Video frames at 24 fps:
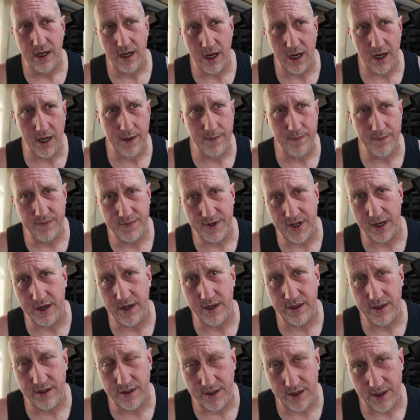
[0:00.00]
done
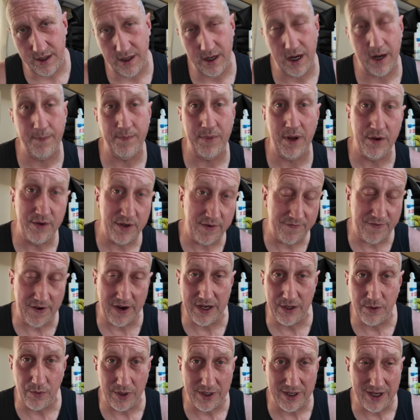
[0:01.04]
and uploaded
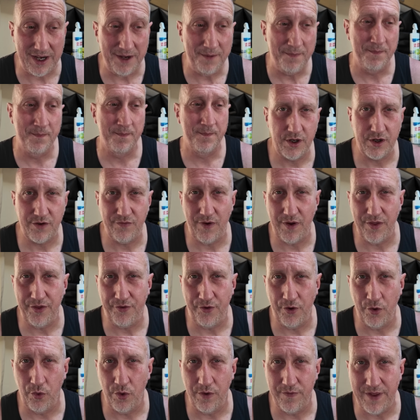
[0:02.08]
fairly quickly, so I can run
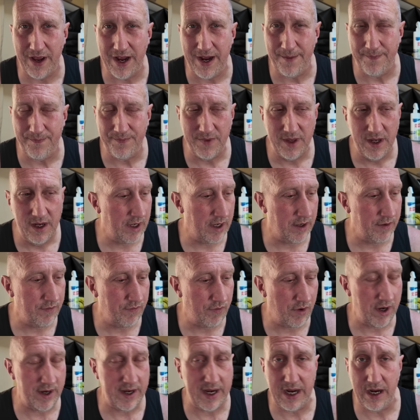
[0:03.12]
through all of that. You know,
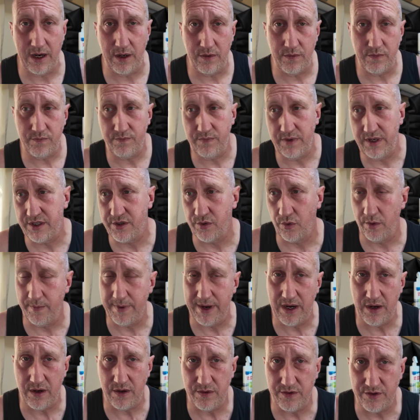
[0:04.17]
right now it's all
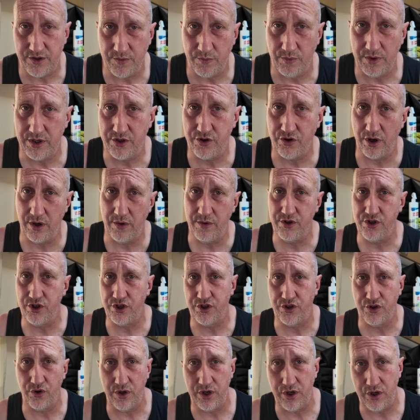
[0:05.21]
about we're trying to
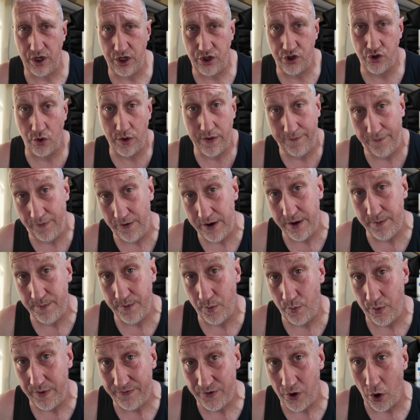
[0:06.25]
just enjoy the freedom
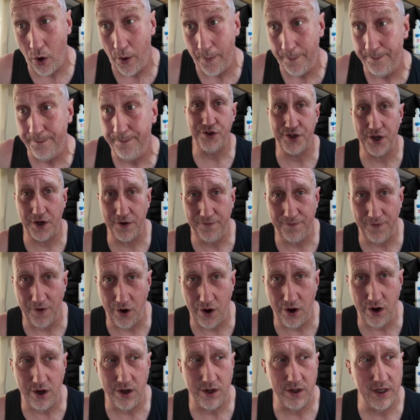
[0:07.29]
that we've got so
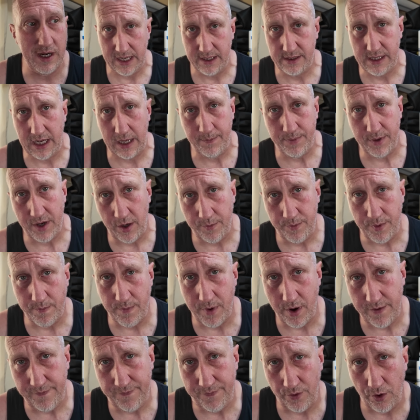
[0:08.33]
far and keep an open
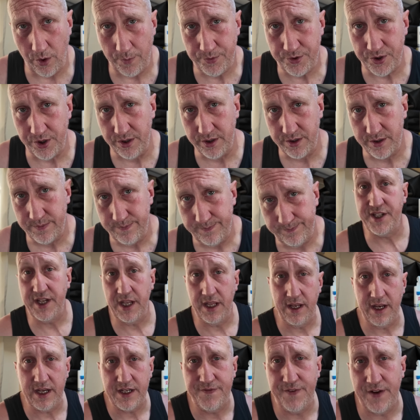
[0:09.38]
mind for options. I'll see
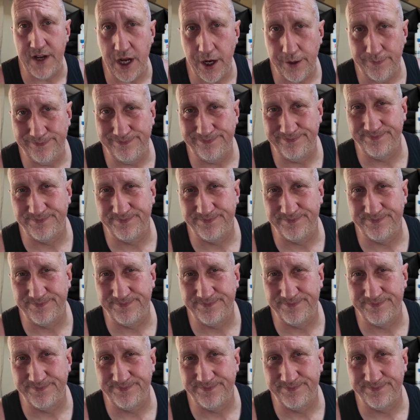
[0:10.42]
you in the next video.